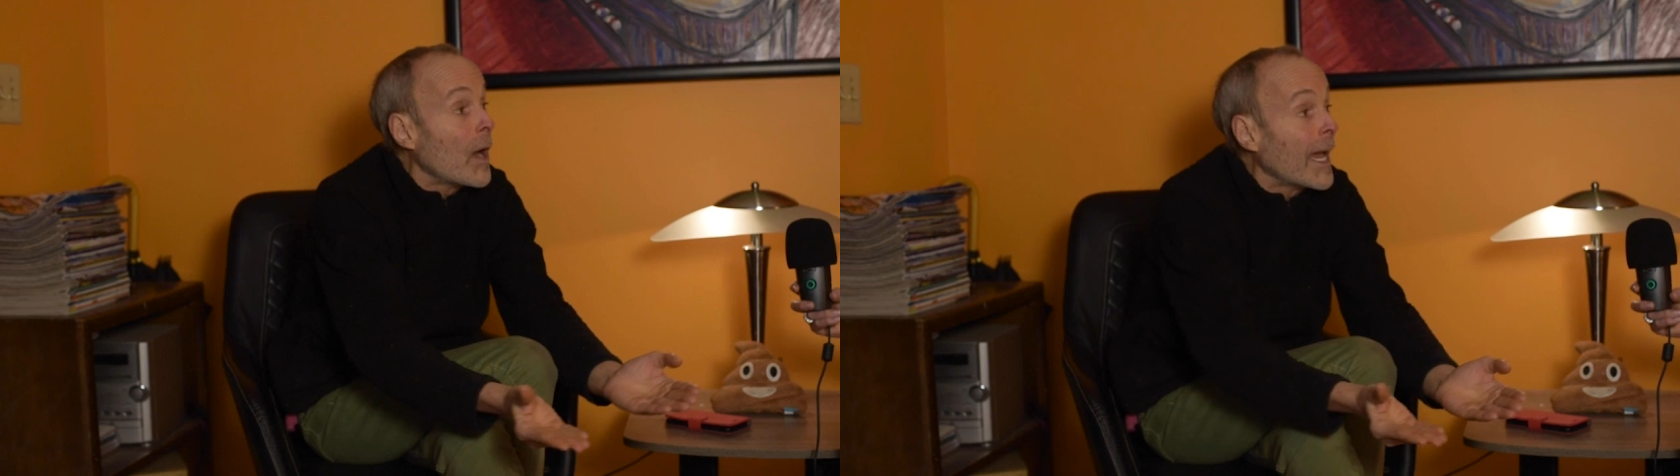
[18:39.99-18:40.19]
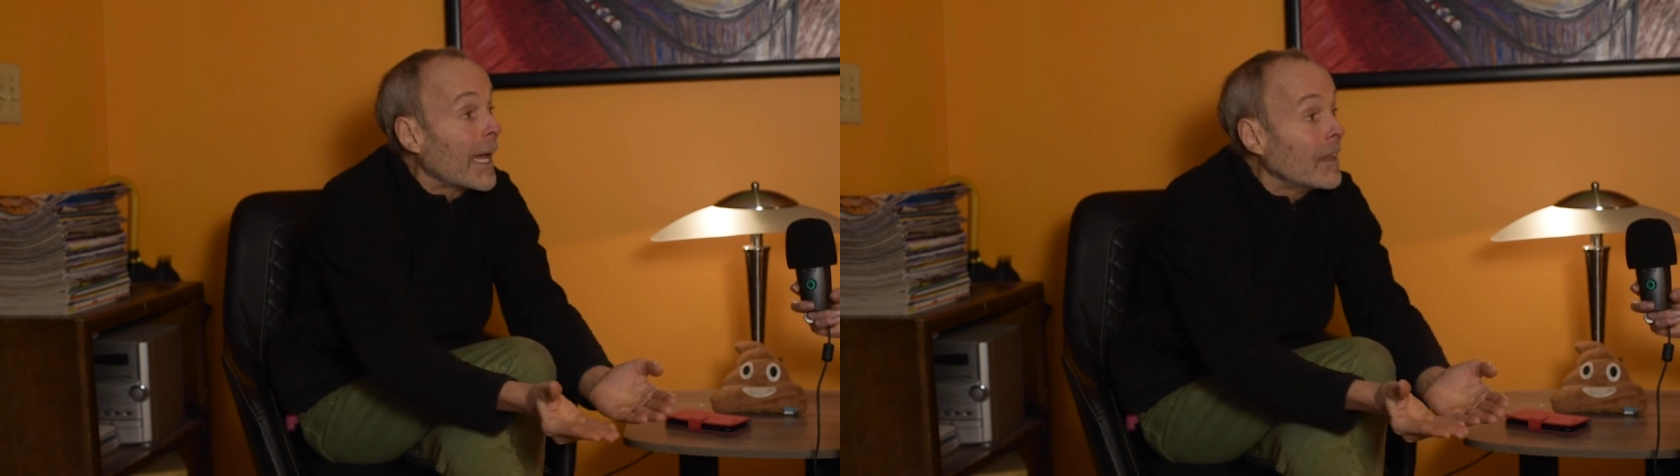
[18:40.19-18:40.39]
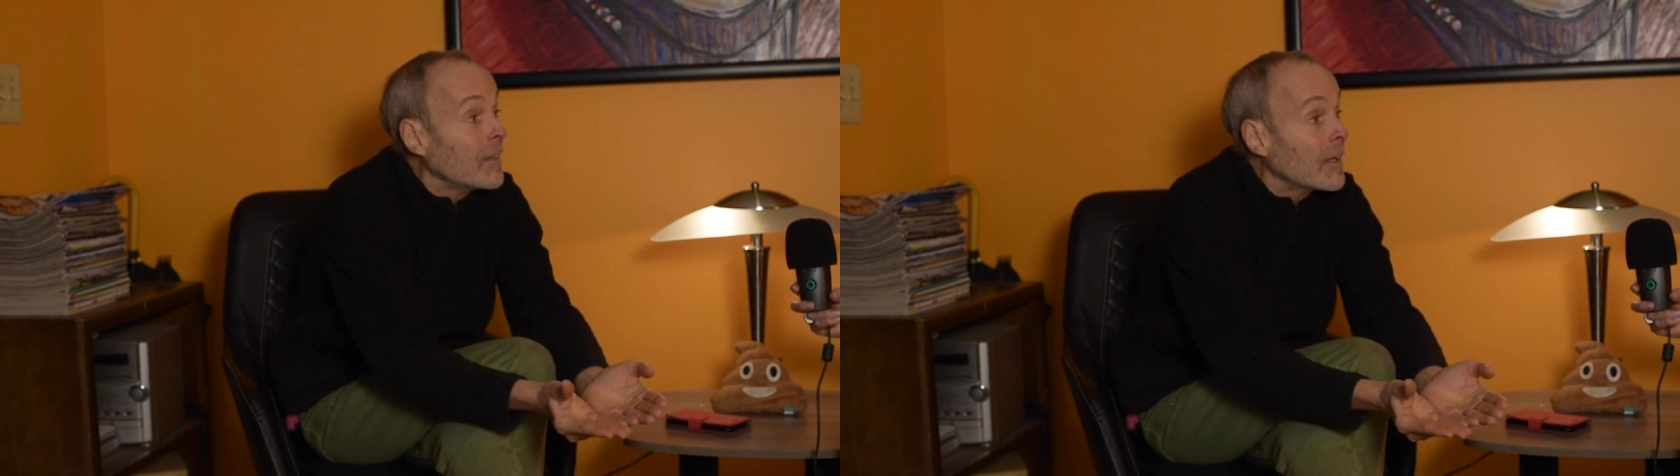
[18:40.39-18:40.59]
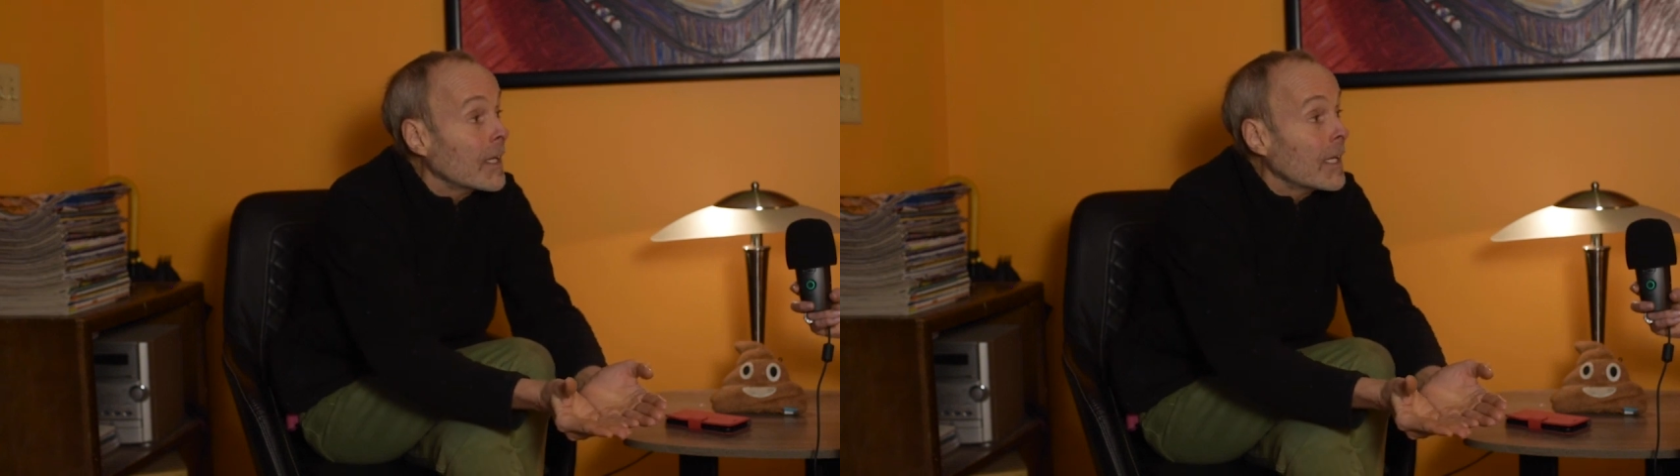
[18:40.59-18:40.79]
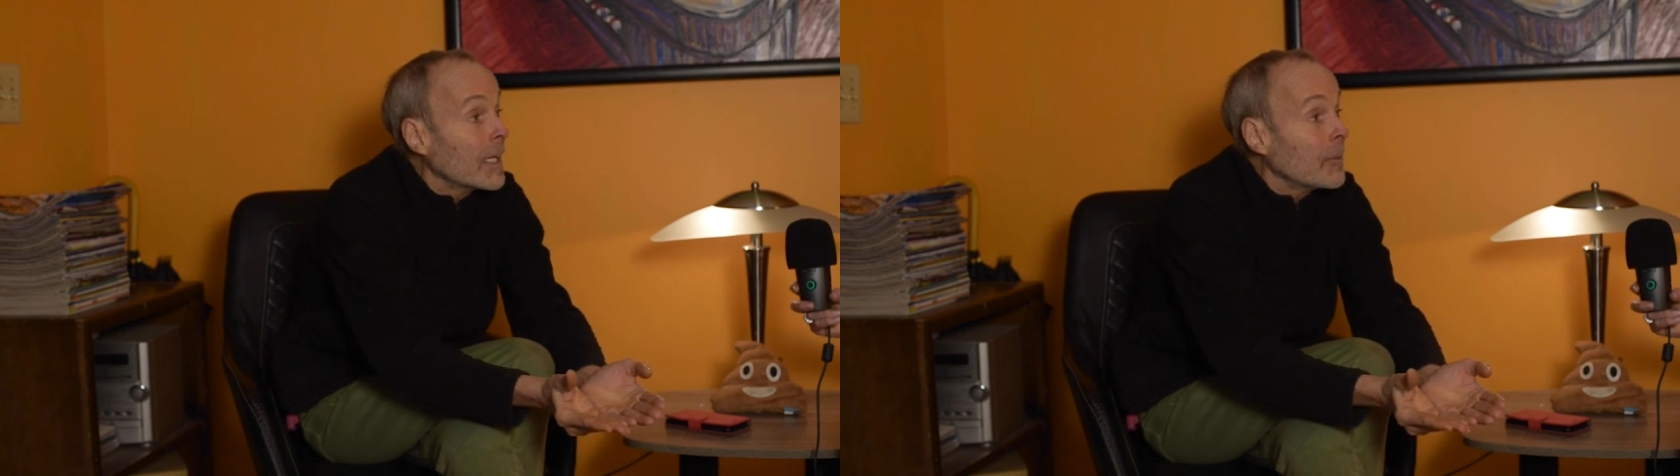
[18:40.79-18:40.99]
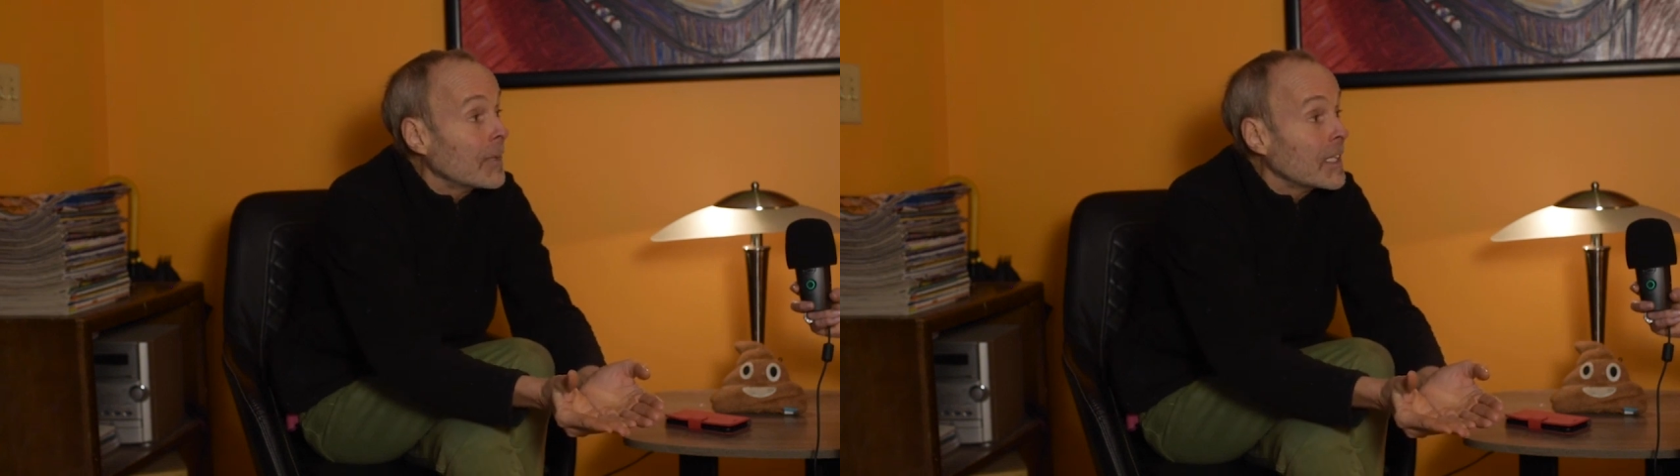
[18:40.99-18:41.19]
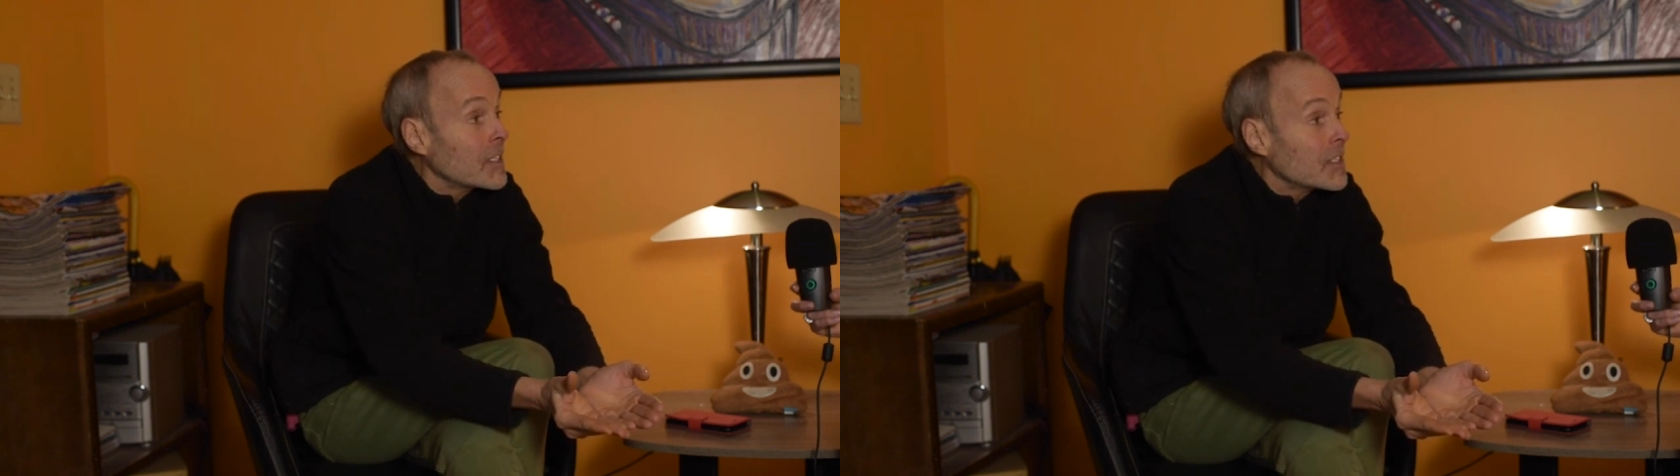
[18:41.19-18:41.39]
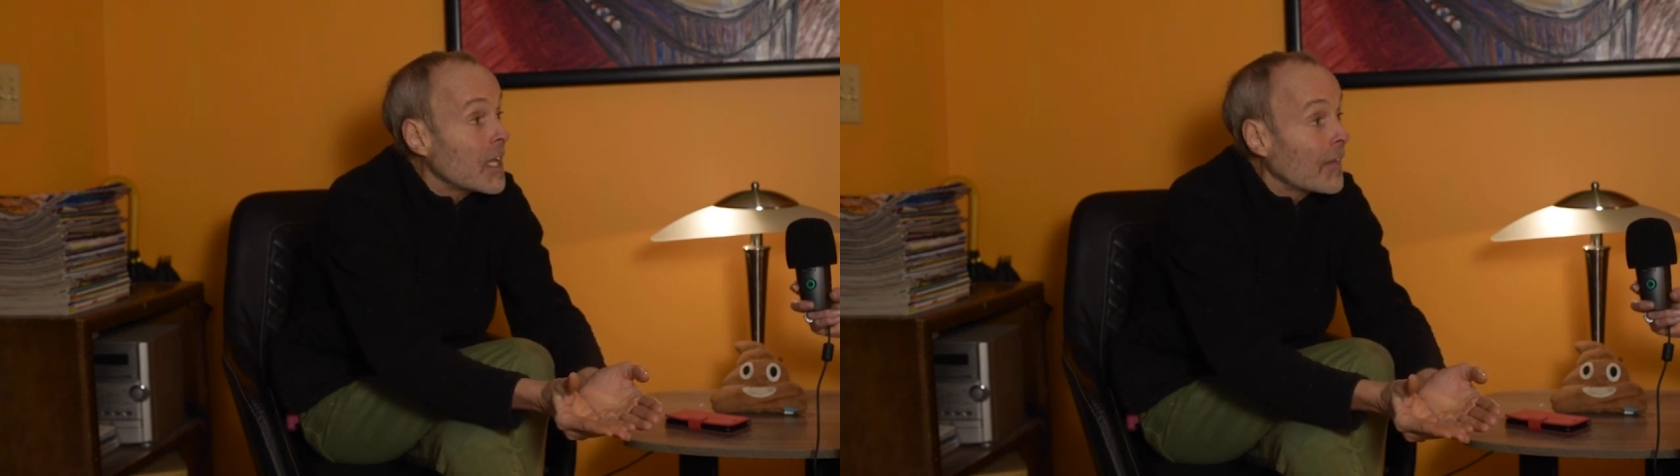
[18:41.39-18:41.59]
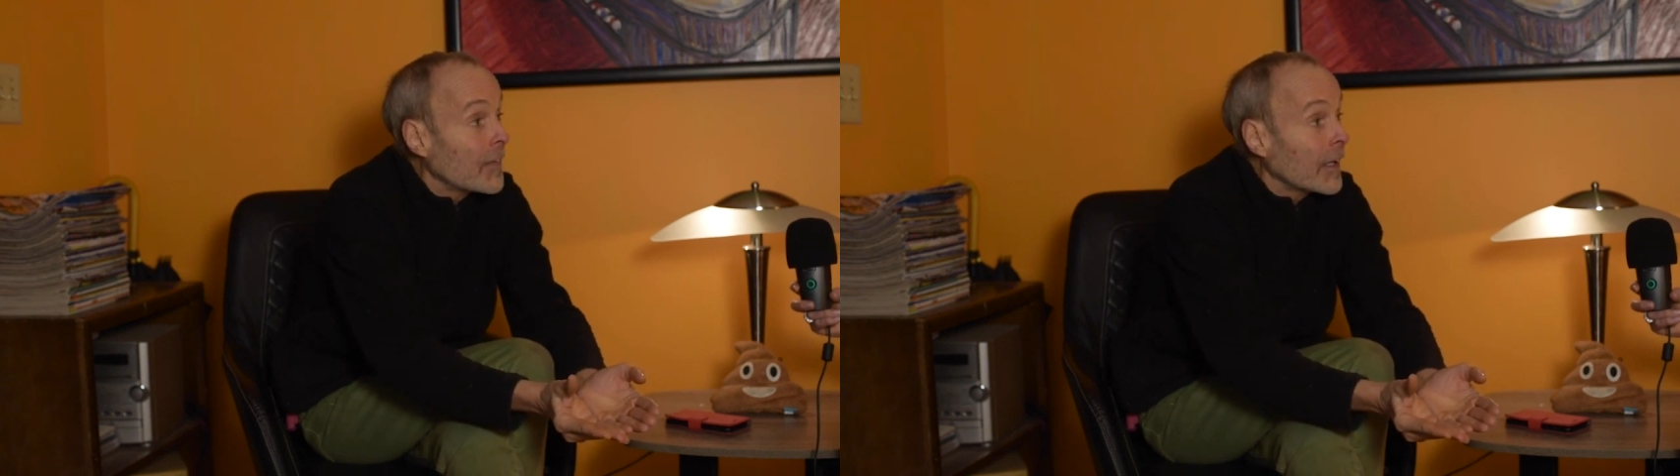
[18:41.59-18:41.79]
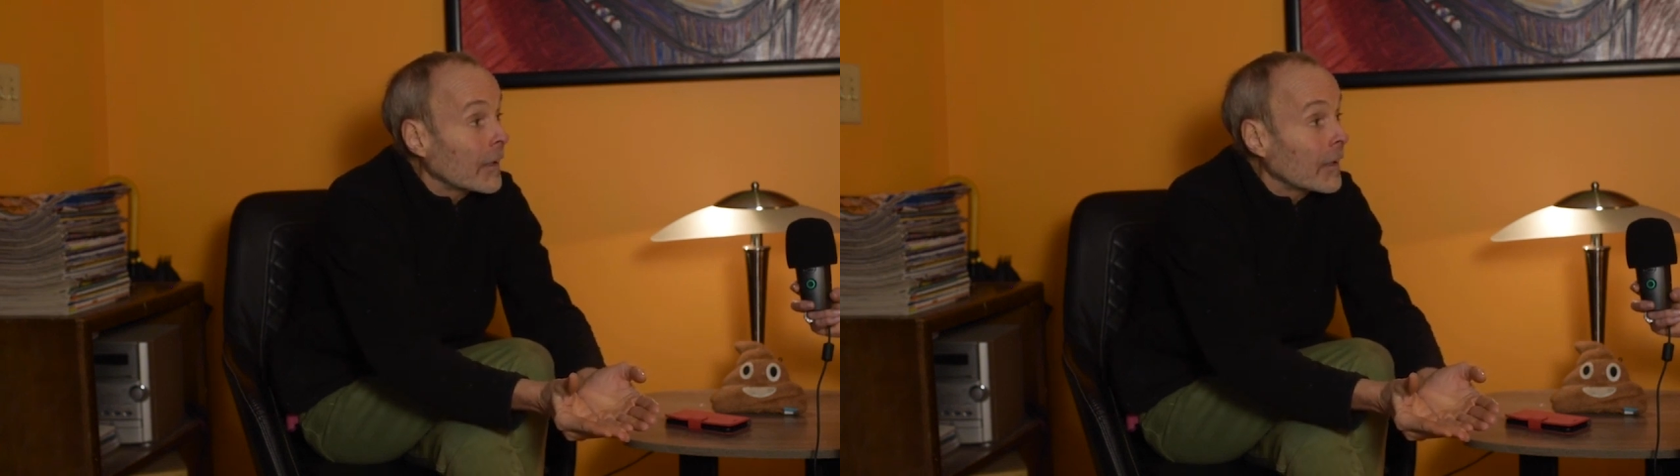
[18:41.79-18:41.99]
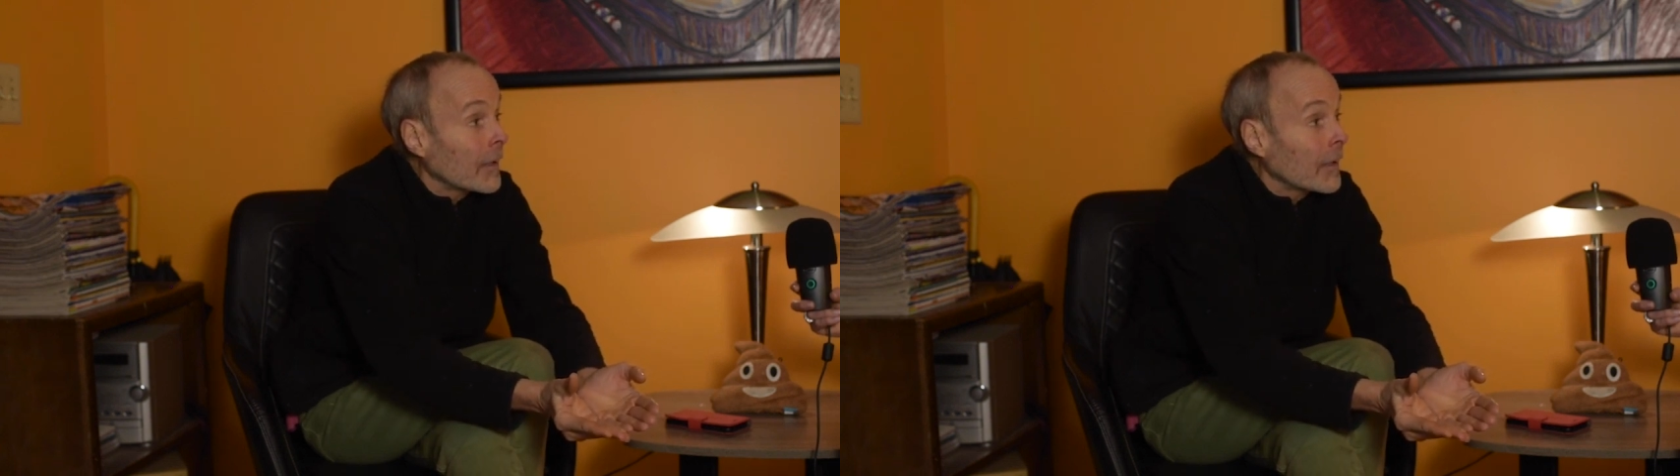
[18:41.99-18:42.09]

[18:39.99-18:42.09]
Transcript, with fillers: end, it means nothing.